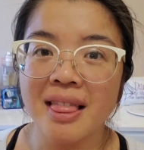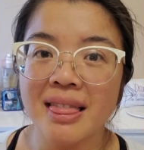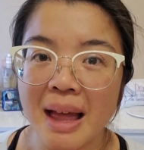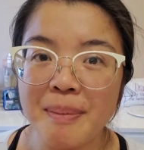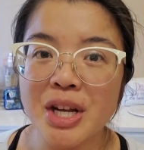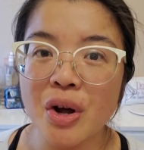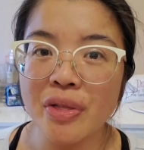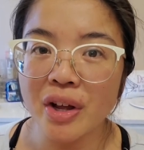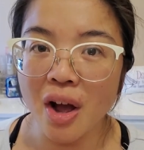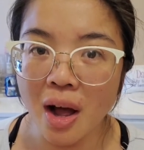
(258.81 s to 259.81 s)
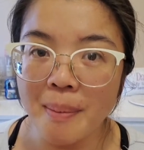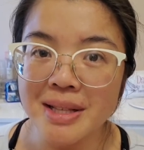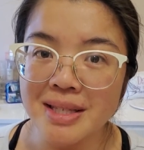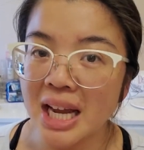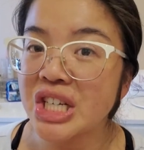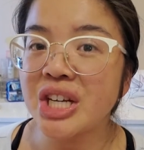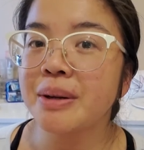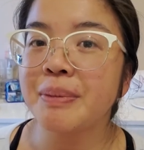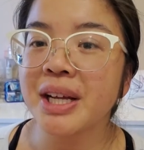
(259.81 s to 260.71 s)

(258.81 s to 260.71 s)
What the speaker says: let me know in the comment section,